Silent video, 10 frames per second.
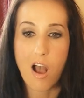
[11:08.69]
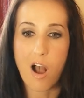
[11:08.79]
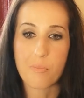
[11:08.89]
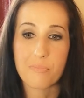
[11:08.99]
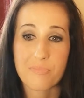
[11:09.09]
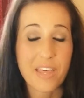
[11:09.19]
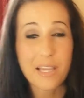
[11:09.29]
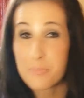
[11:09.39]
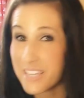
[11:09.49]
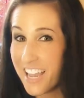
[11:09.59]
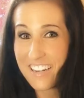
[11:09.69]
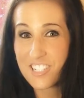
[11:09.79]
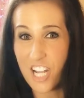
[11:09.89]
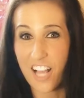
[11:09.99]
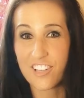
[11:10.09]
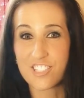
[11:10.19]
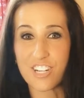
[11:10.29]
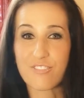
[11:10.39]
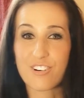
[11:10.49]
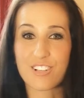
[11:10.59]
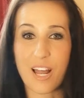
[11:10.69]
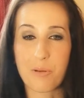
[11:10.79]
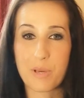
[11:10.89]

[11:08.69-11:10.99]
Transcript: That can be kind of challenging for a lot